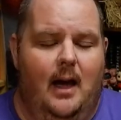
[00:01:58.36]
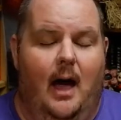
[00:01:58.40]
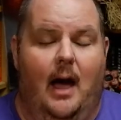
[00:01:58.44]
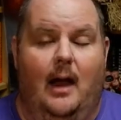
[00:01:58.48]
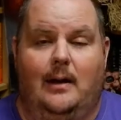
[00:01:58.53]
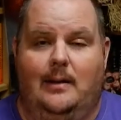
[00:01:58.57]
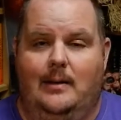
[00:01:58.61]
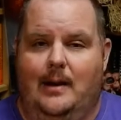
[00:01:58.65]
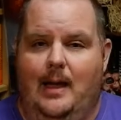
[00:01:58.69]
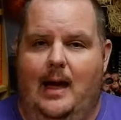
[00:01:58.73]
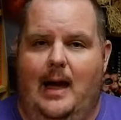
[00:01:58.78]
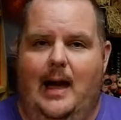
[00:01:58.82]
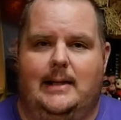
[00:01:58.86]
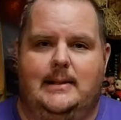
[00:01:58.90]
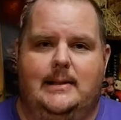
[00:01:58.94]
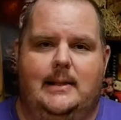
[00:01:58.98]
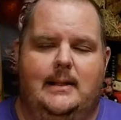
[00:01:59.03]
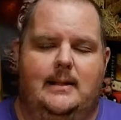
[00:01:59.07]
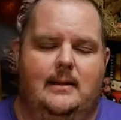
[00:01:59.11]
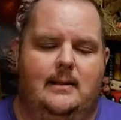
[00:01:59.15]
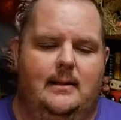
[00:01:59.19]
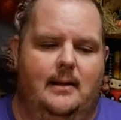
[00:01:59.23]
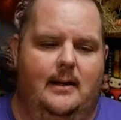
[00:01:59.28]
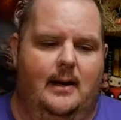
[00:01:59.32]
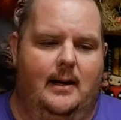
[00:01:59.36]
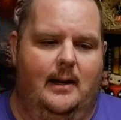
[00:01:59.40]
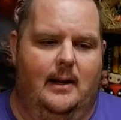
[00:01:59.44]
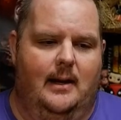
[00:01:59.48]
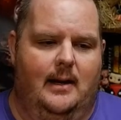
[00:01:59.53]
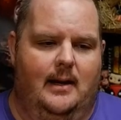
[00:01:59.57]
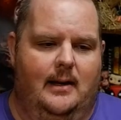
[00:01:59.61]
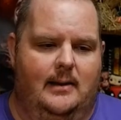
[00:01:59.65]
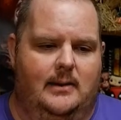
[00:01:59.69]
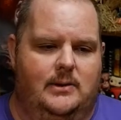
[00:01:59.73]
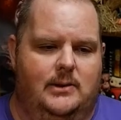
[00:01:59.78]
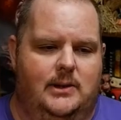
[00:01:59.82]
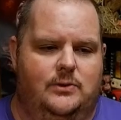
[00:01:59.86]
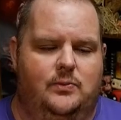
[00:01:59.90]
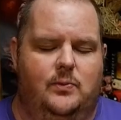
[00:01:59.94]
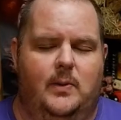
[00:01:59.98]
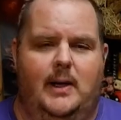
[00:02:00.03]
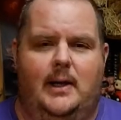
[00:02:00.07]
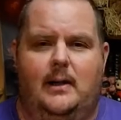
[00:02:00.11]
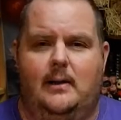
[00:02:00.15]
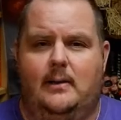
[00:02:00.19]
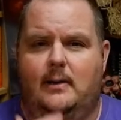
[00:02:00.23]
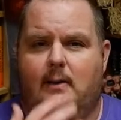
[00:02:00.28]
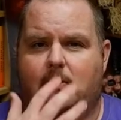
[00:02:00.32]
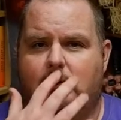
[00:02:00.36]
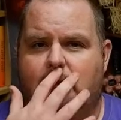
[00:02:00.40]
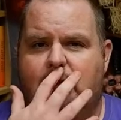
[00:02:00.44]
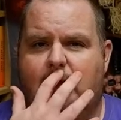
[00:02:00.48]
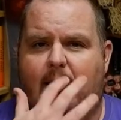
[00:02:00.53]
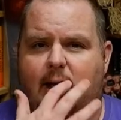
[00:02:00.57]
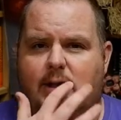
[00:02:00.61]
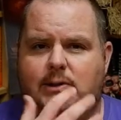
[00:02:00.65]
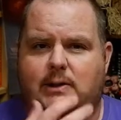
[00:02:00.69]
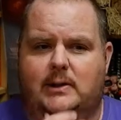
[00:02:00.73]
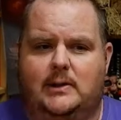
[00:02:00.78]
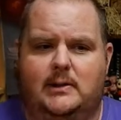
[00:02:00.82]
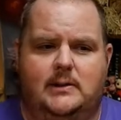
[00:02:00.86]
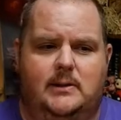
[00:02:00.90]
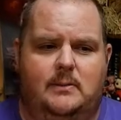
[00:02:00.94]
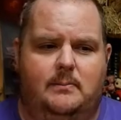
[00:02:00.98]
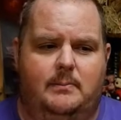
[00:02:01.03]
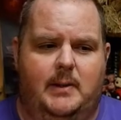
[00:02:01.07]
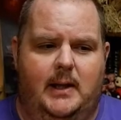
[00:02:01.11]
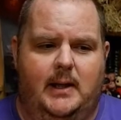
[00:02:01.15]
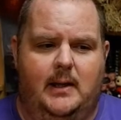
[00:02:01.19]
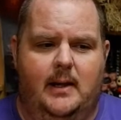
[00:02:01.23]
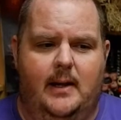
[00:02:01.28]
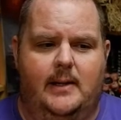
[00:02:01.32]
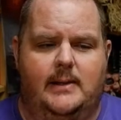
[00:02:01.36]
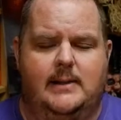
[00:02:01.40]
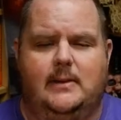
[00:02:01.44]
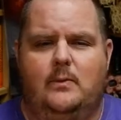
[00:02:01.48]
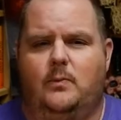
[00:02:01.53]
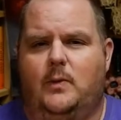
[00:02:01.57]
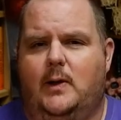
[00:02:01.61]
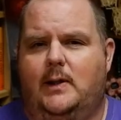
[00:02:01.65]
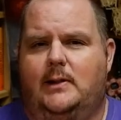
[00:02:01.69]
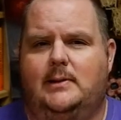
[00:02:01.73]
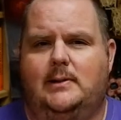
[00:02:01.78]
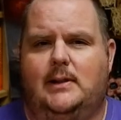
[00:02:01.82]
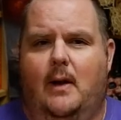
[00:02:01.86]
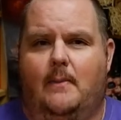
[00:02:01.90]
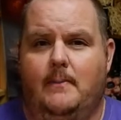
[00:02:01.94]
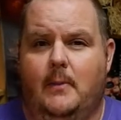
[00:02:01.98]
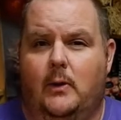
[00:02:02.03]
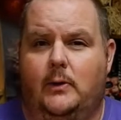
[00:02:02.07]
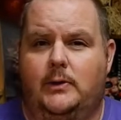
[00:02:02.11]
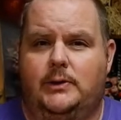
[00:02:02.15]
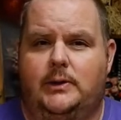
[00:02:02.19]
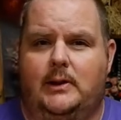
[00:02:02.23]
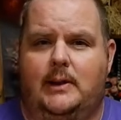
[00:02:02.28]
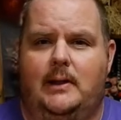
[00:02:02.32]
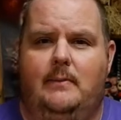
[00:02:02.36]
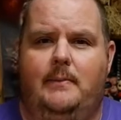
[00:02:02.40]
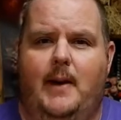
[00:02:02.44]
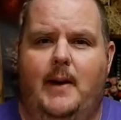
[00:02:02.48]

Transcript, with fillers: a lot uh, just reading those sections because it was emotionally